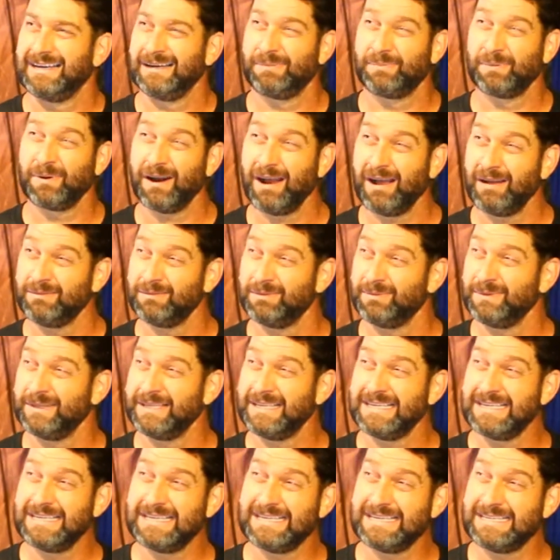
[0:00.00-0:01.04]

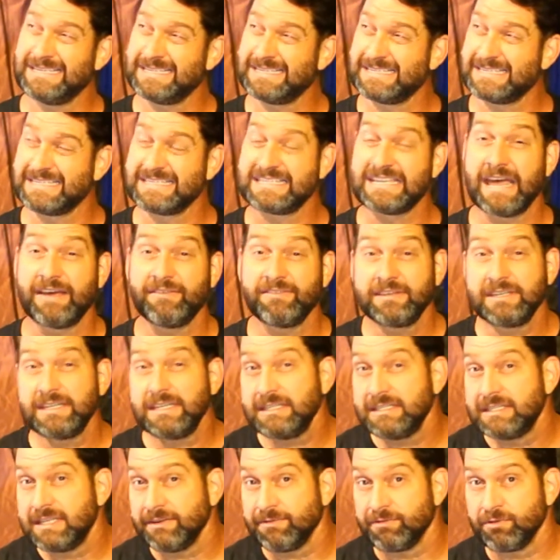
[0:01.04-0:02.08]
probably 70
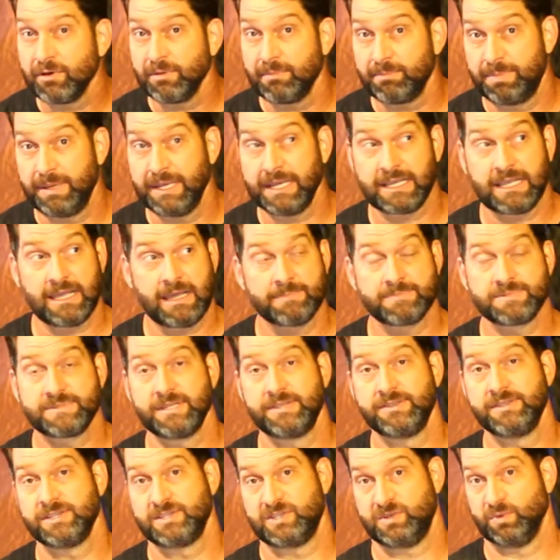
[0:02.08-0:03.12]
different pickups
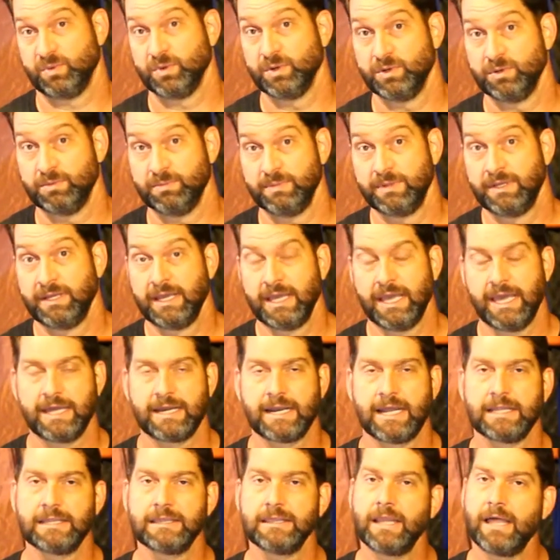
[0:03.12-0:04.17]
in this room, and
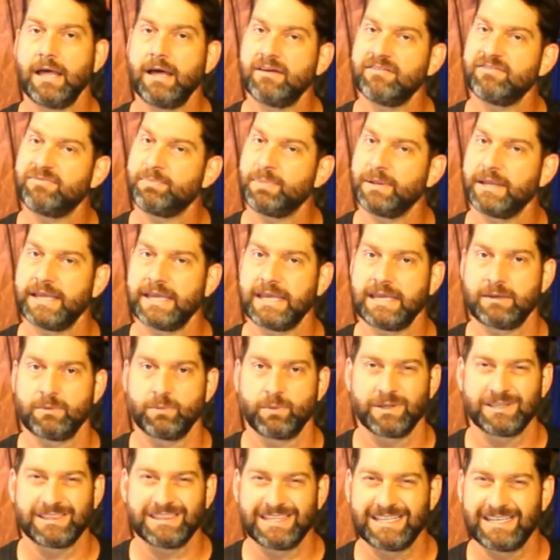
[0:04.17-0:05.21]
I love playing
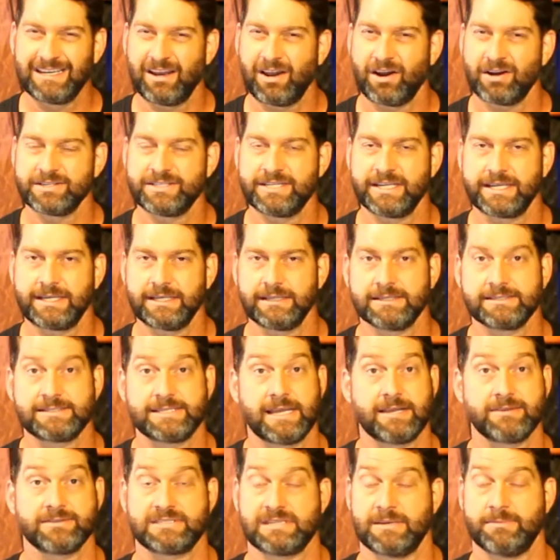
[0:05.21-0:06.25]
with little articulate
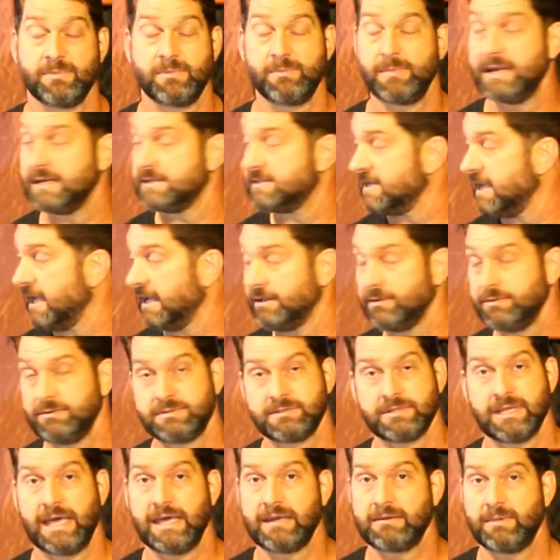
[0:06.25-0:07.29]
sounds. Some of my
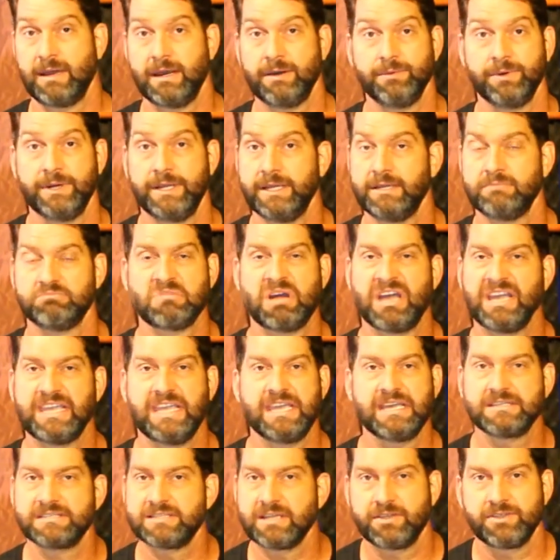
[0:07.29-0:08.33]
sounds out of my rig, I
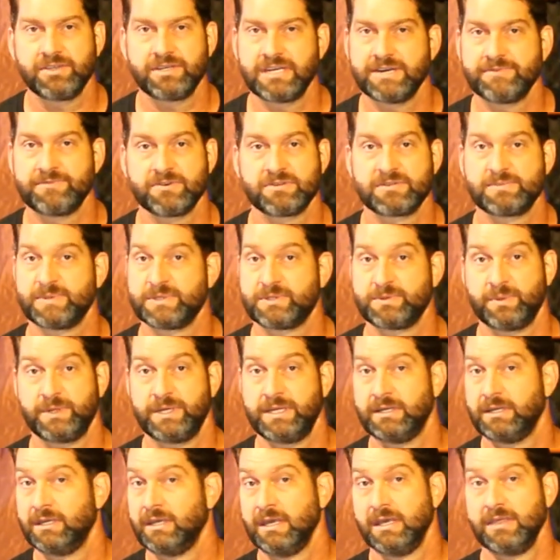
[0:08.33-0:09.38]
can't tell the difference
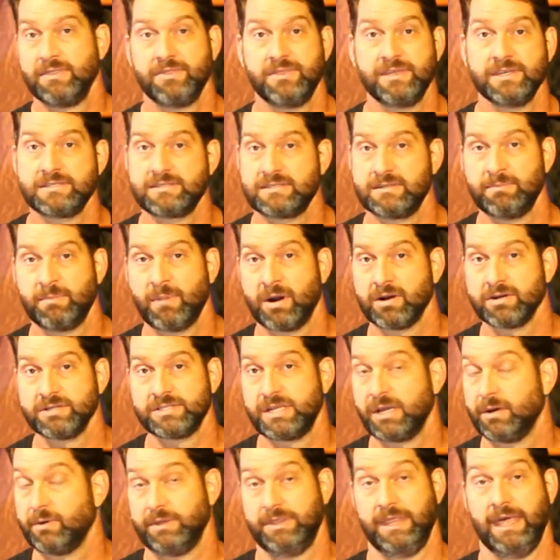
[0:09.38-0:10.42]
between this
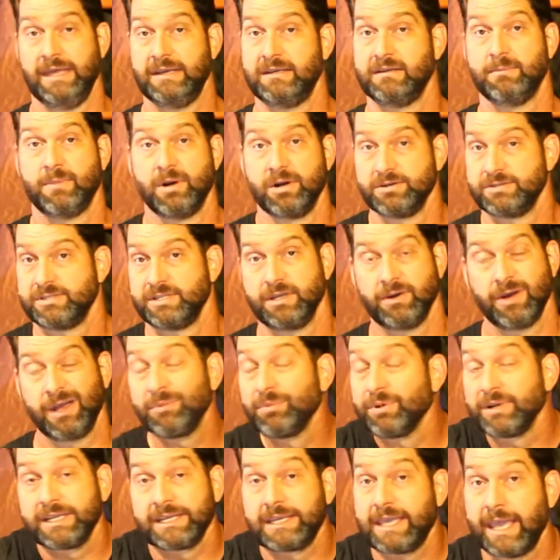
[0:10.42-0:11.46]
DiMarzio and that DiMarzio. I
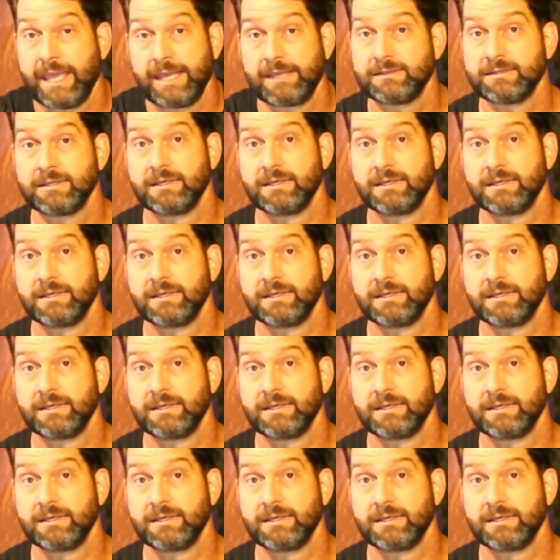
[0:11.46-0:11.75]
really can't.